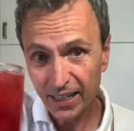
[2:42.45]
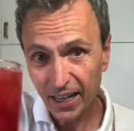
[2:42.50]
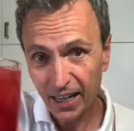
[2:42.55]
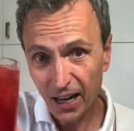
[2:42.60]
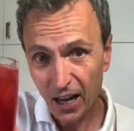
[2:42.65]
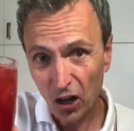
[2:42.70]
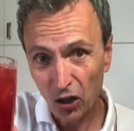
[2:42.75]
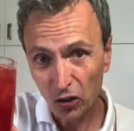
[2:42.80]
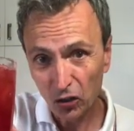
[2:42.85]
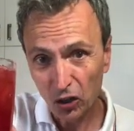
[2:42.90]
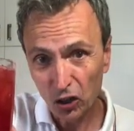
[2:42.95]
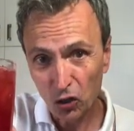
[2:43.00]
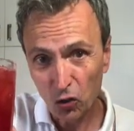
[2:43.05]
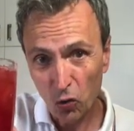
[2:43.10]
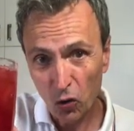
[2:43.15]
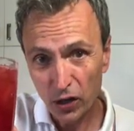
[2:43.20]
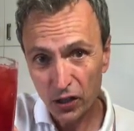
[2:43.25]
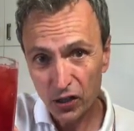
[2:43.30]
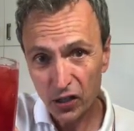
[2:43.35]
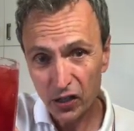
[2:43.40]
Take how
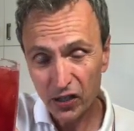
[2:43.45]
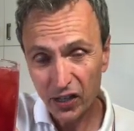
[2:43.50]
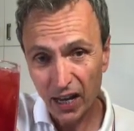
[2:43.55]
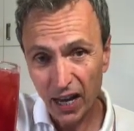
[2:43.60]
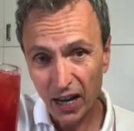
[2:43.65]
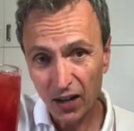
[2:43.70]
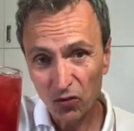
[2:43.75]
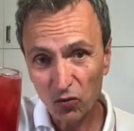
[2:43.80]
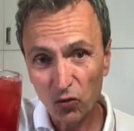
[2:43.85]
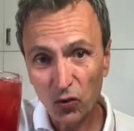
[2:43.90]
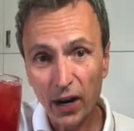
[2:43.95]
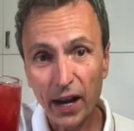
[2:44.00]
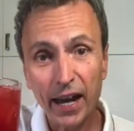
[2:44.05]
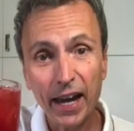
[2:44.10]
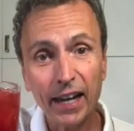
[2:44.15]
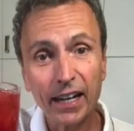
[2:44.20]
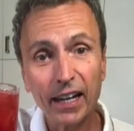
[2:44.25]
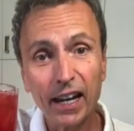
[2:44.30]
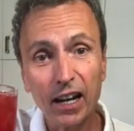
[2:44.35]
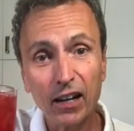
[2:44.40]
gorgeous and red